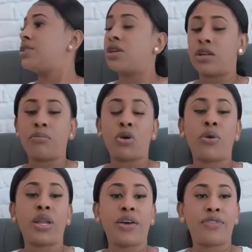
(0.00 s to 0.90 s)
so the
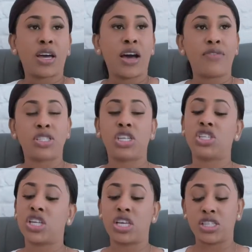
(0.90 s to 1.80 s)
moral of the
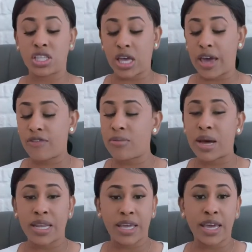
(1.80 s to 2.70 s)
conversation is
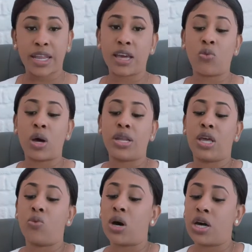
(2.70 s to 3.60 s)
everybody can get what they
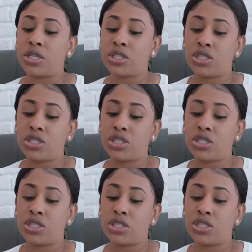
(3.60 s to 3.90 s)
want.